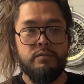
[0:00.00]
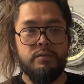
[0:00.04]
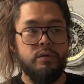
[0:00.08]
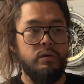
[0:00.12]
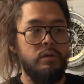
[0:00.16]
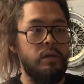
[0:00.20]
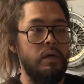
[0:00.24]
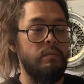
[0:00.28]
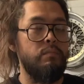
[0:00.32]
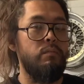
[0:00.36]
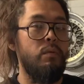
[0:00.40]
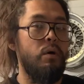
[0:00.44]
So
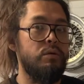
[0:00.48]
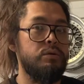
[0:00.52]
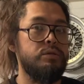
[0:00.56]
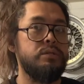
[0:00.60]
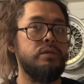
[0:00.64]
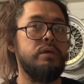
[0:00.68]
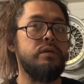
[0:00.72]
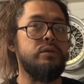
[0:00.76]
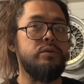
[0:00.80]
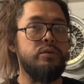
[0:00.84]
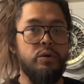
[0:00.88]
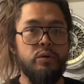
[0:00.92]
like most
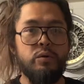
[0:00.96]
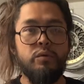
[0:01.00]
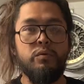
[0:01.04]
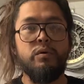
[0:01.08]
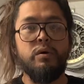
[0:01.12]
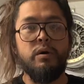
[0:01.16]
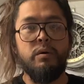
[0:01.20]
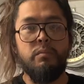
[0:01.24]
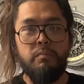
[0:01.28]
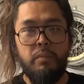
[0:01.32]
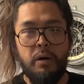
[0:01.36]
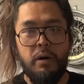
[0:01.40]
internal
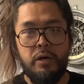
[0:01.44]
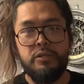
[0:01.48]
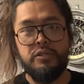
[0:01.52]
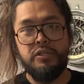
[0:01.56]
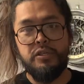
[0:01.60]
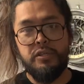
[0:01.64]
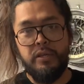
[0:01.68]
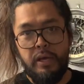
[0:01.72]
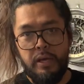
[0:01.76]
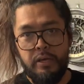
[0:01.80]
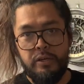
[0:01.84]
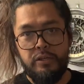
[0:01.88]

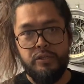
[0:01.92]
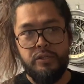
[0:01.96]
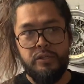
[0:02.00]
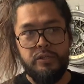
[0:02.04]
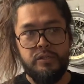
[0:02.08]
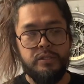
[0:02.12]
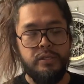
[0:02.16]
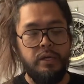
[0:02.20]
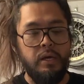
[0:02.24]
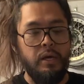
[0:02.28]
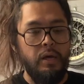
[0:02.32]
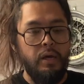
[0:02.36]
combustion
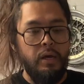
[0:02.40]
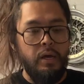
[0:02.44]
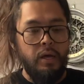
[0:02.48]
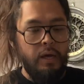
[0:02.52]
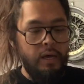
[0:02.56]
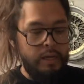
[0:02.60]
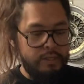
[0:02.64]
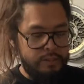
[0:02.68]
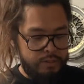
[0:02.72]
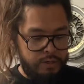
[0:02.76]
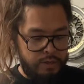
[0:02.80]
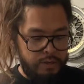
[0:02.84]
engines,
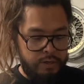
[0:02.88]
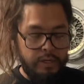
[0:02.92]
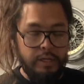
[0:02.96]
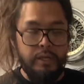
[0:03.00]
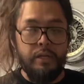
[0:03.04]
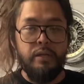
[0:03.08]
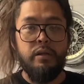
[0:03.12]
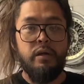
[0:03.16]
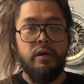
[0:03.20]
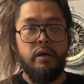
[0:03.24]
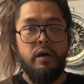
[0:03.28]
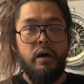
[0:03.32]
it's going to
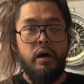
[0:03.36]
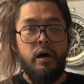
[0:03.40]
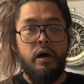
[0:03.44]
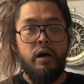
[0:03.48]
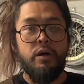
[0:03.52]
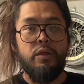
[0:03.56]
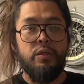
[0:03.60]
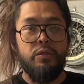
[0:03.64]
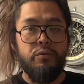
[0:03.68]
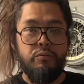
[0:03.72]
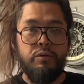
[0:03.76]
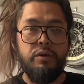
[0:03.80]
need
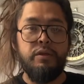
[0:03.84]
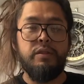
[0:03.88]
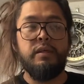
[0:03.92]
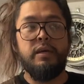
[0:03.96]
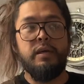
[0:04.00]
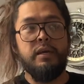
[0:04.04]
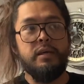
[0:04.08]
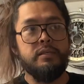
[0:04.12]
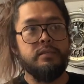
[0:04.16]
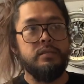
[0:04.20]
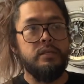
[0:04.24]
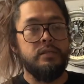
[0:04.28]
3
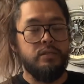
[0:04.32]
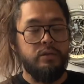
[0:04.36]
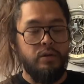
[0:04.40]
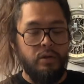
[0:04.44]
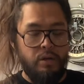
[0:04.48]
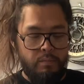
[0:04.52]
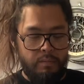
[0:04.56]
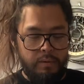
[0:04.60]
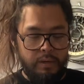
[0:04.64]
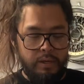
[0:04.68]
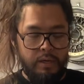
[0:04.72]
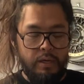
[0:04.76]
things. It's going
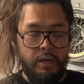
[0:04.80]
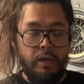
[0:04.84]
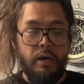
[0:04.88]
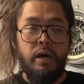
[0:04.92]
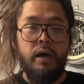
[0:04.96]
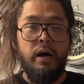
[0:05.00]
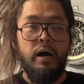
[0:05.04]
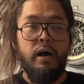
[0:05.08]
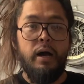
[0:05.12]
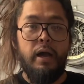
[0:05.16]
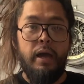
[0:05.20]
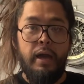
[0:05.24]
to be
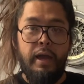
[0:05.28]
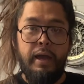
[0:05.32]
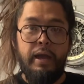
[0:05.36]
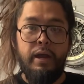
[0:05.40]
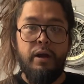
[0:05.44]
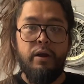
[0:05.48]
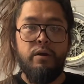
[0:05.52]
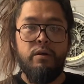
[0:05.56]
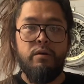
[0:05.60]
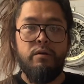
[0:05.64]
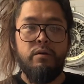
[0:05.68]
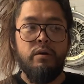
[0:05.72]

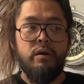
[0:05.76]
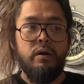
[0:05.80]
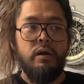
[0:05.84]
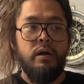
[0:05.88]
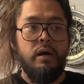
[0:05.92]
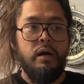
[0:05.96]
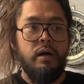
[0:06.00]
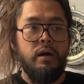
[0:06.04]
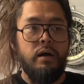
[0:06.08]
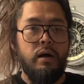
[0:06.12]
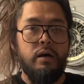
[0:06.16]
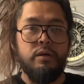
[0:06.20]
air,
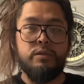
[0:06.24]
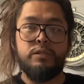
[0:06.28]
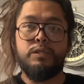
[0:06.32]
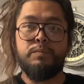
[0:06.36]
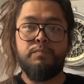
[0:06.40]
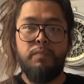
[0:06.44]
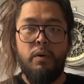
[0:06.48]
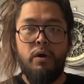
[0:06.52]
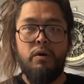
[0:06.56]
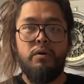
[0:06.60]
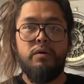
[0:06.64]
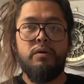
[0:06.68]
a
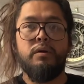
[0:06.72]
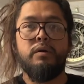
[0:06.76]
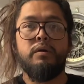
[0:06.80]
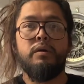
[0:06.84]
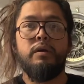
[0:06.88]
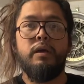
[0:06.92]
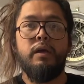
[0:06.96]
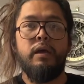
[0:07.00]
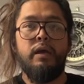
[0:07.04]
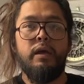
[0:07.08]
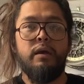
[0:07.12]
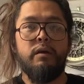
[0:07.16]
spark,
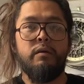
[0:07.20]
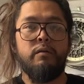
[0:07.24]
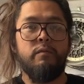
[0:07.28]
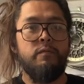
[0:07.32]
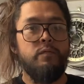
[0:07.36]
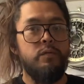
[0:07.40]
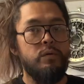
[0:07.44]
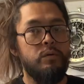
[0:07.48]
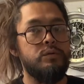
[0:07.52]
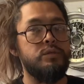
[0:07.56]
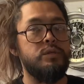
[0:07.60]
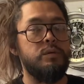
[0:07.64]
and a
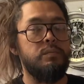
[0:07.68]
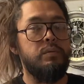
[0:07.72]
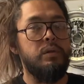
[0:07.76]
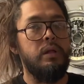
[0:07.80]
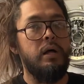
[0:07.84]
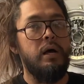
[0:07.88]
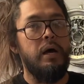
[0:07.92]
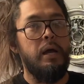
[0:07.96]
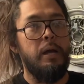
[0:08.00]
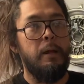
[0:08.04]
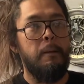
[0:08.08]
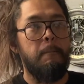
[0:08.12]
fuel
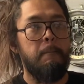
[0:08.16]
supply.